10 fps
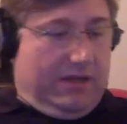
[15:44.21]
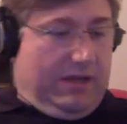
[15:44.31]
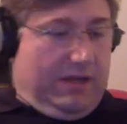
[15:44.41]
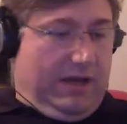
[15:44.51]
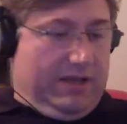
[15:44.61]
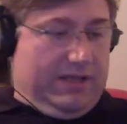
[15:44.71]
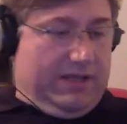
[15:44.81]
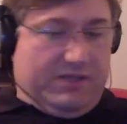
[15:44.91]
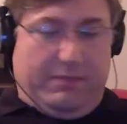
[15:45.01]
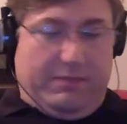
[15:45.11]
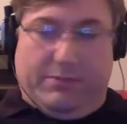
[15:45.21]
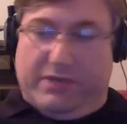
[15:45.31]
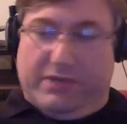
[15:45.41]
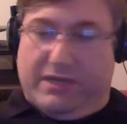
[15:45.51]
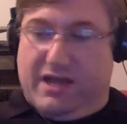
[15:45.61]
and these are the
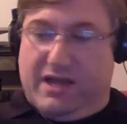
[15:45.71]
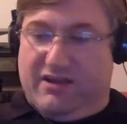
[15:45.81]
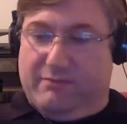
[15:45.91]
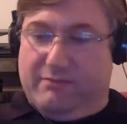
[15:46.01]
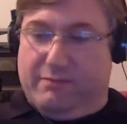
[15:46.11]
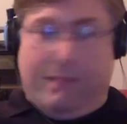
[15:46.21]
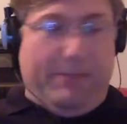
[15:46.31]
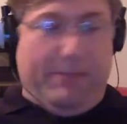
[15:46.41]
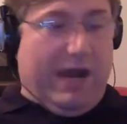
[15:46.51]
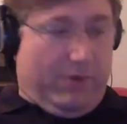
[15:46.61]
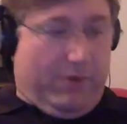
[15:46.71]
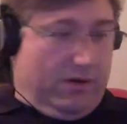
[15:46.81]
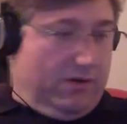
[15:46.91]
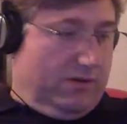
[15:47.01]
people that kind of give me my power.